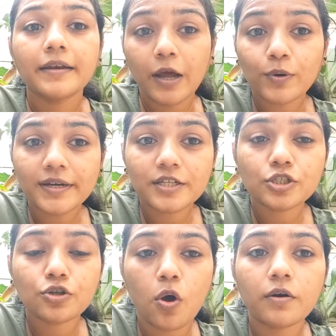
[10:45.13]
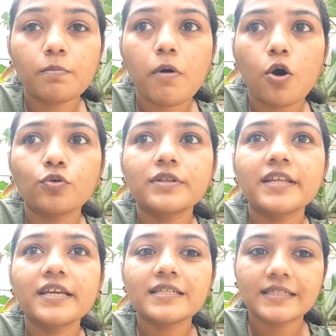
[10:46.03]
Now let us talk about
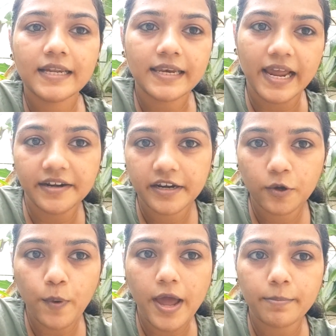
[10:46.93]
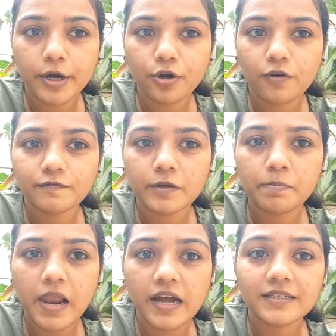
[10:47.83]
the sunlight requirement of the
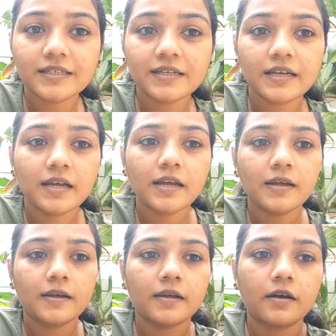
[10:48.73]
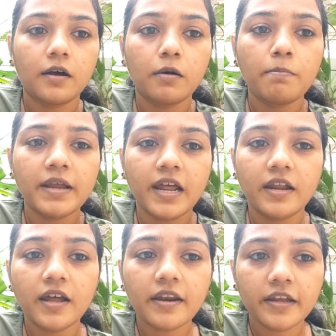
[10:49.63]
plant.
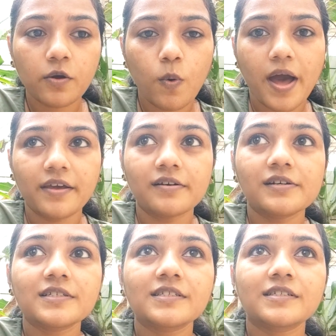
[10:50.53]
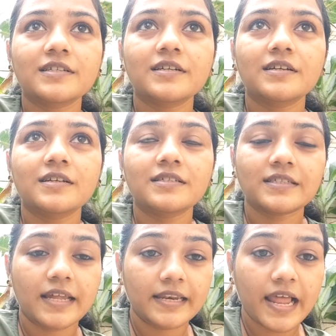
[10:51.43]
Banana requires
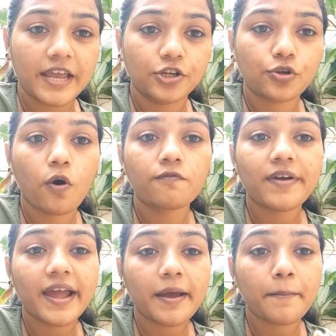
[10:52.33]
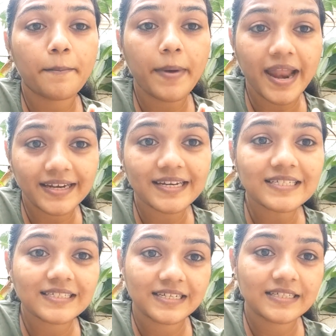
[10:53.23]
sunlight of at
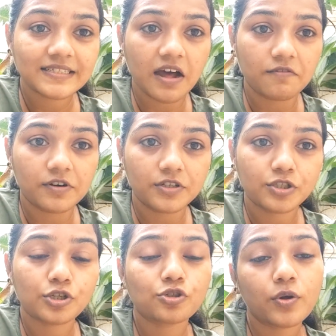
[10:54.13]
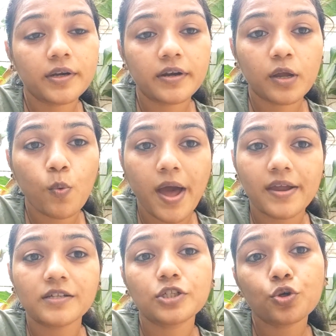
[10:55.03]
least 6 hours, so it
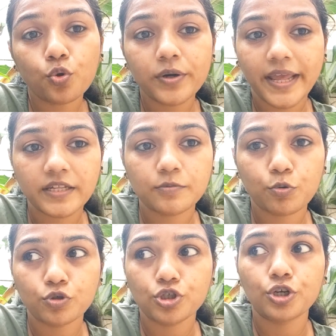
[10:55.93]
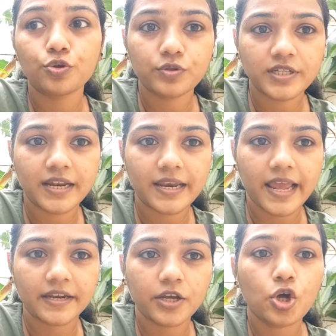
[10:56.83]
requires a good exposure to
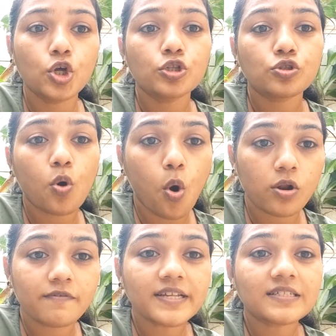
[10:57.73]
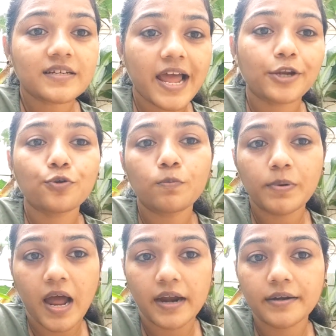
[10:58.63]
sunlight. So always try to
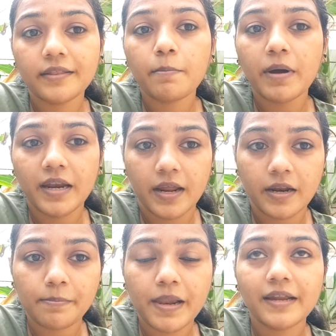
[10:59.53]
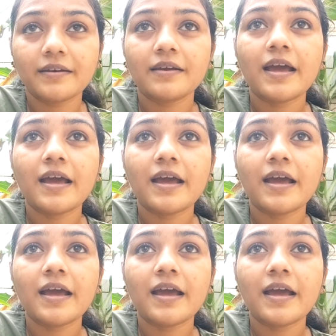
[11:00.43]
plant the banana plant